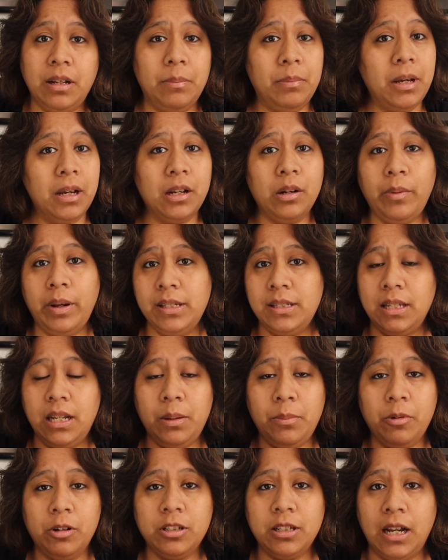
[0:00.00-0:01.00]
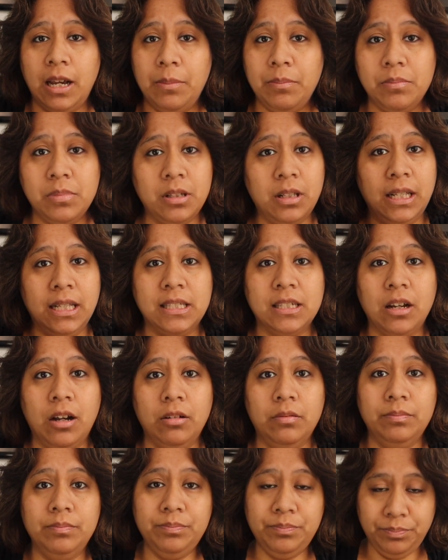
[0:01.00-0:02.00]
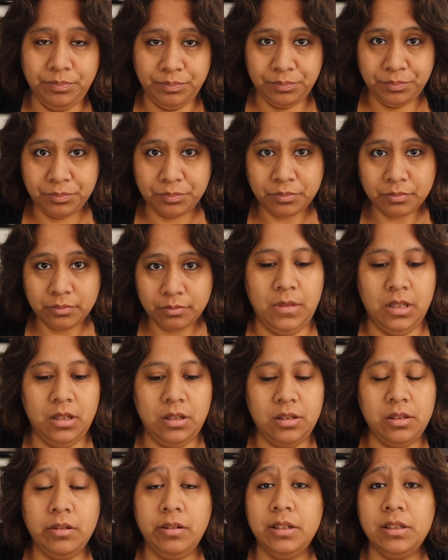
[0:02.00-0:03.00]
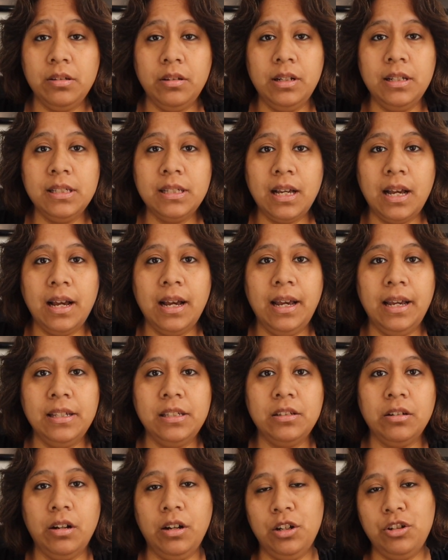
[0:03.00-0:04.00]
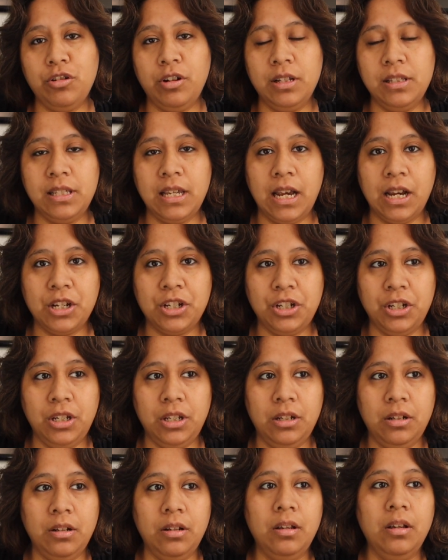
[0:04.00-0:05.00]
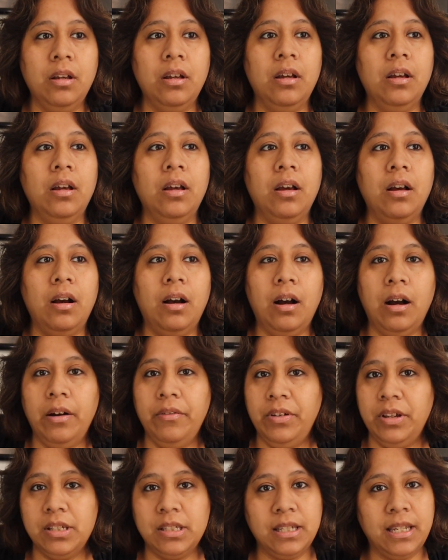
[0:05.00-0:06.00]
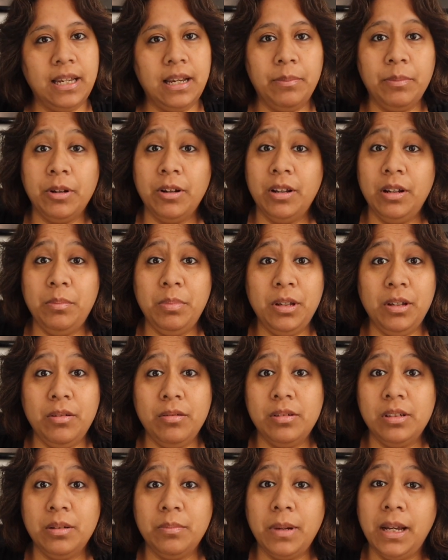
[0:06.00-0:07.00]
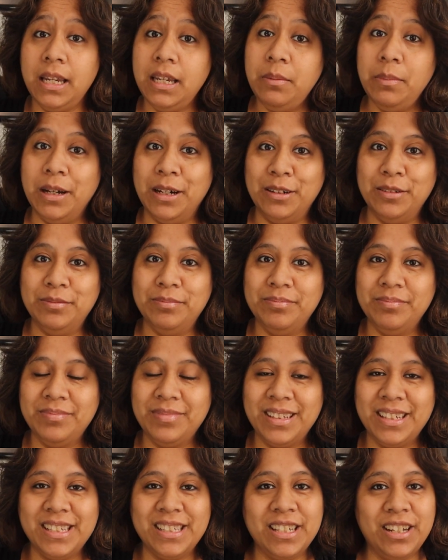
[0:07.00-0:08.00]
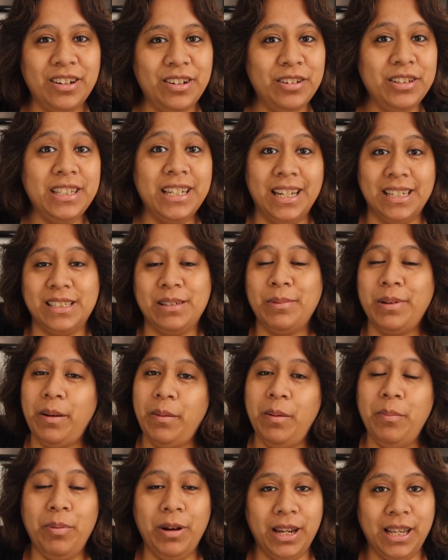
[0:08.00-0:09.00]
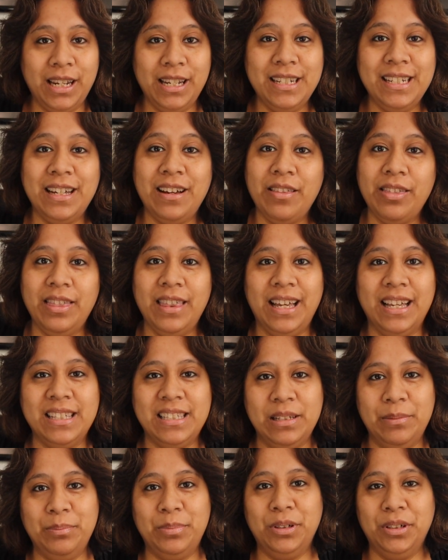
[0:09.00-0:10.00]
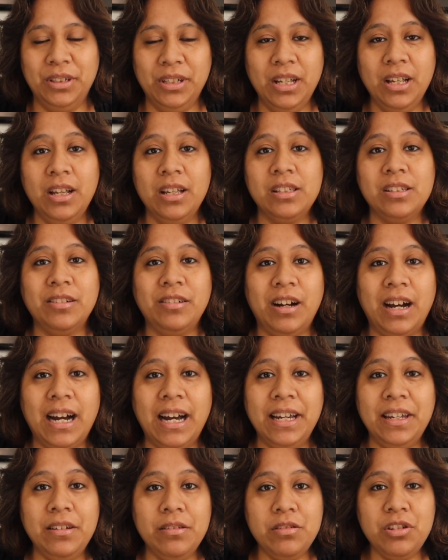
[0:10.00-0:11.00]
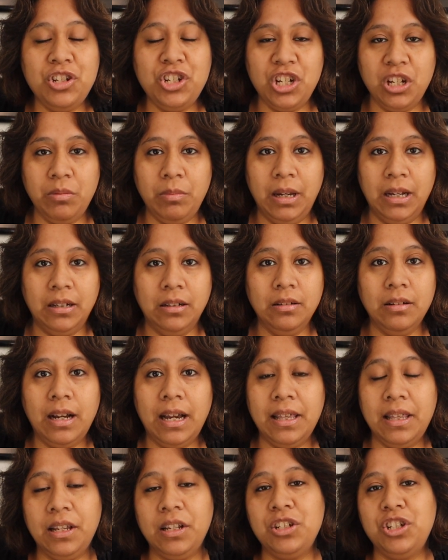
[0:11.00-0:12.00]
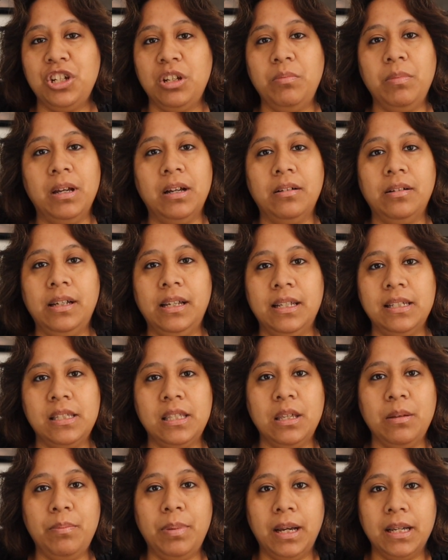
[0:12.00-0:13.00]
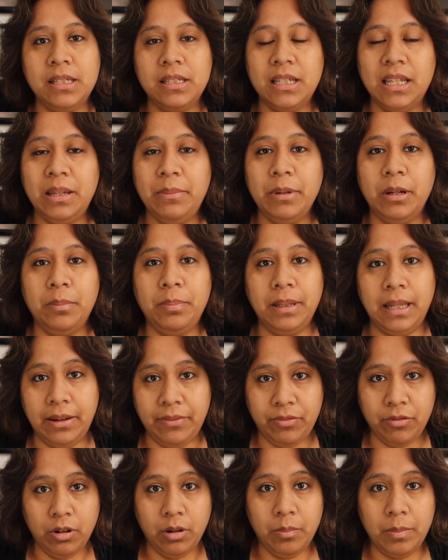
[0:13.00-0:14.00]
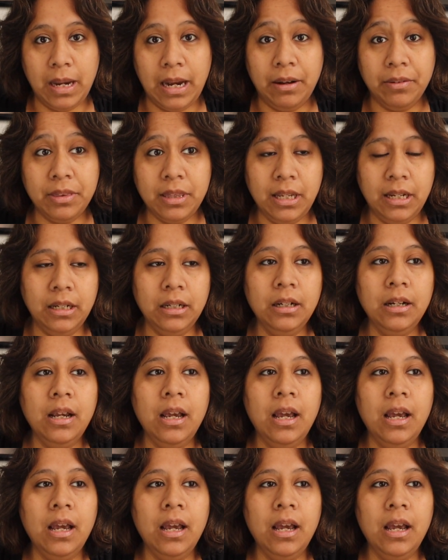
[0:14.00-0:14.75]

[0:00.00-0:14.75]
I'm not going to waste any more time. So let's go. So as soon as I start a transaction, obviously I'm going to be using my email. So yes, I'm going to be breaking it down that simple. So I use Gmail. I think Gmail is the best email platform out there.